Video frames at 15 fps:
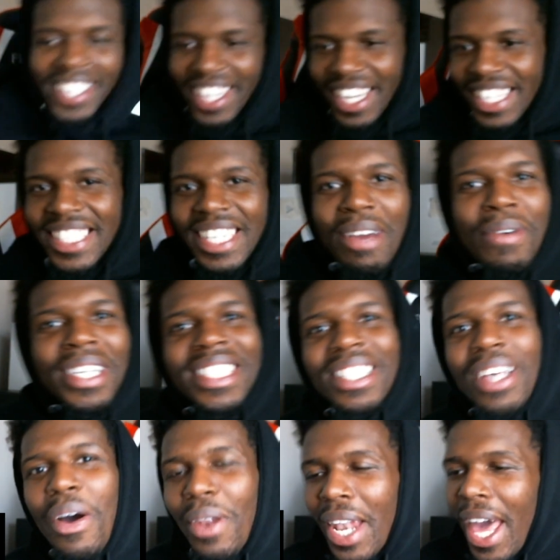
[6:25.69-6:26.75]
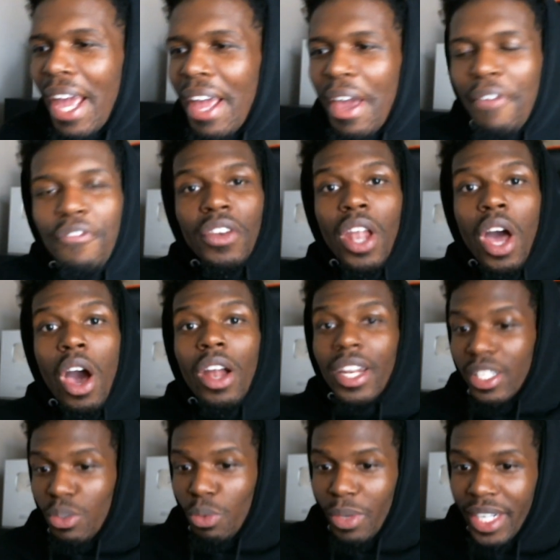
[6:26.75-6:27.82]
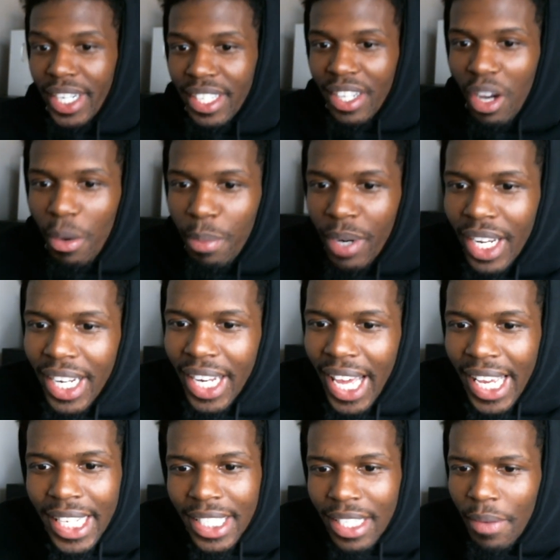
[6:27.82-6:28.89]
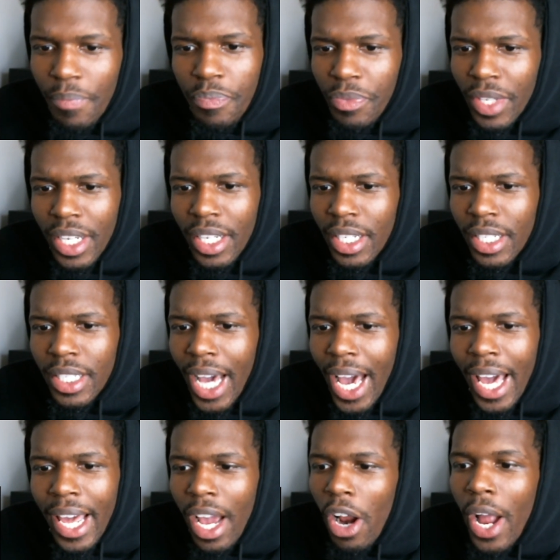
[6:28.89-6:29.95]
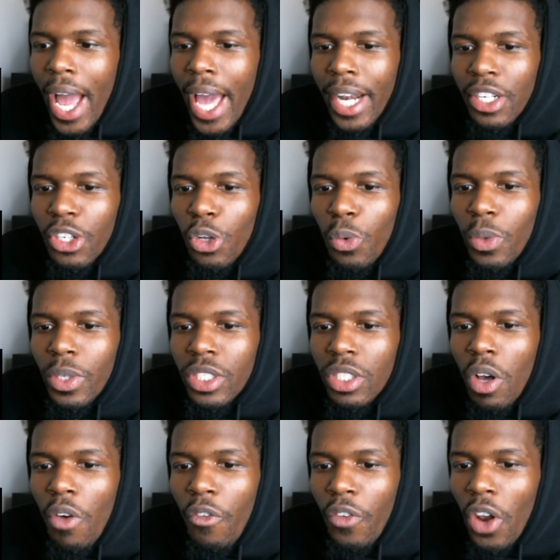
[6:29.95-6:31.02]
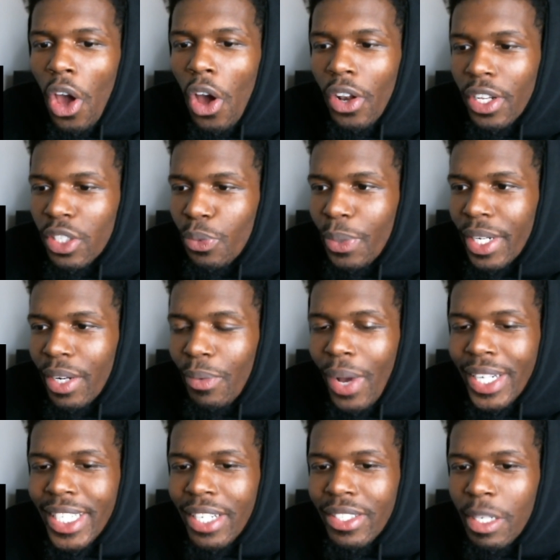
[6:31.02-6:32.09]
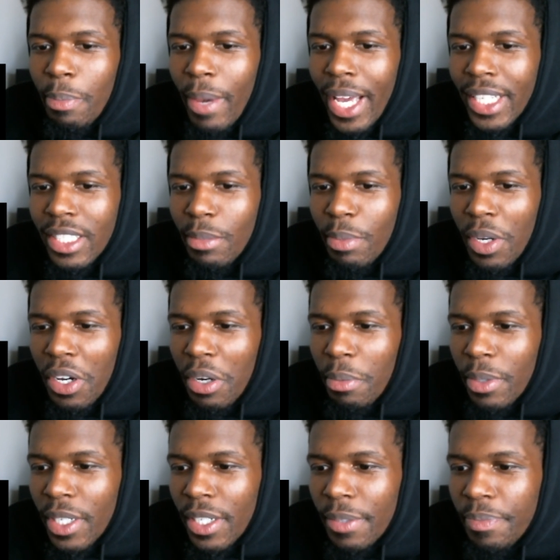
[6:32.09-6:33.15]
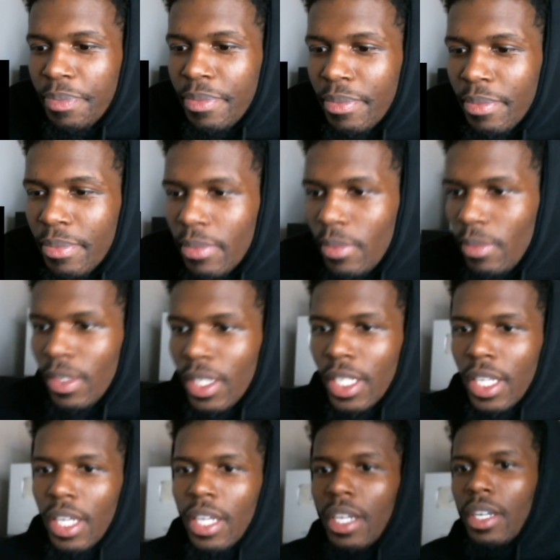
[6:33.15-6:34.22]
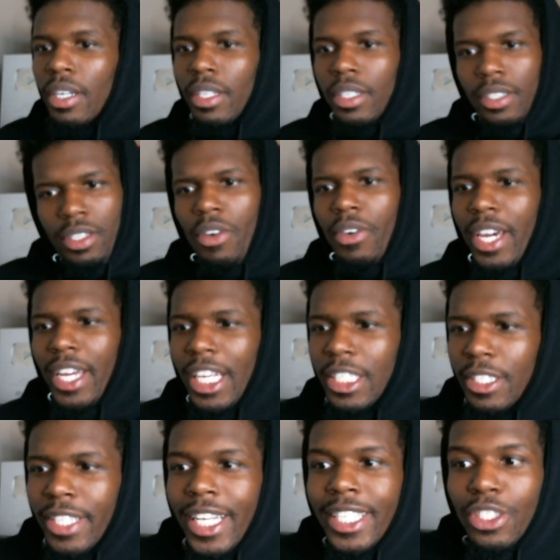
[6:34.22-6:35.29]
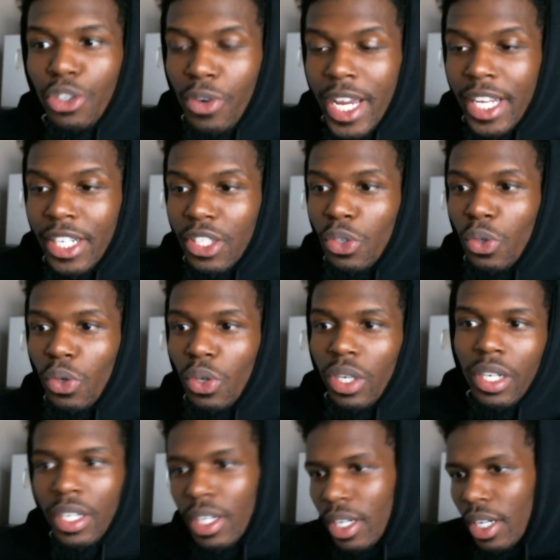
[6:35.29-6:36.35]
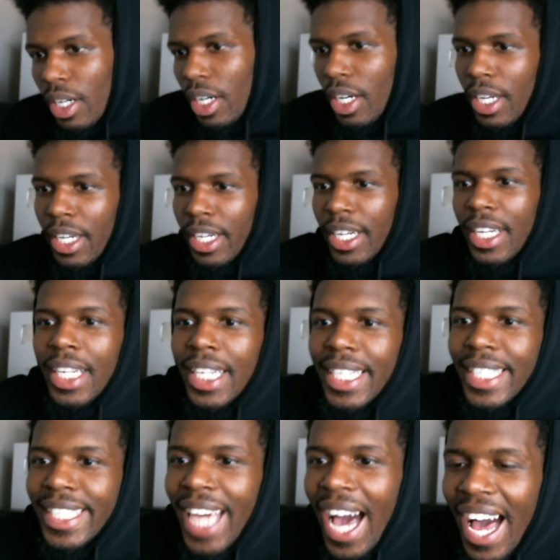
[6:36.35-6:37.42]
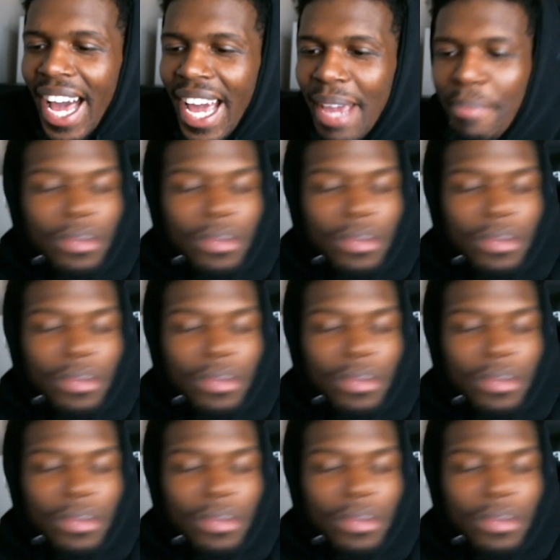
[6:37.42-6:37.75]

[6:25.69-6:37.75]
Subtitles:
She was so, like, flawless with it, though, bro. Like, her attitude was so flawless with it. Watch how she passed the ball, bro. Okay, that's green, too. Ugh. Dime.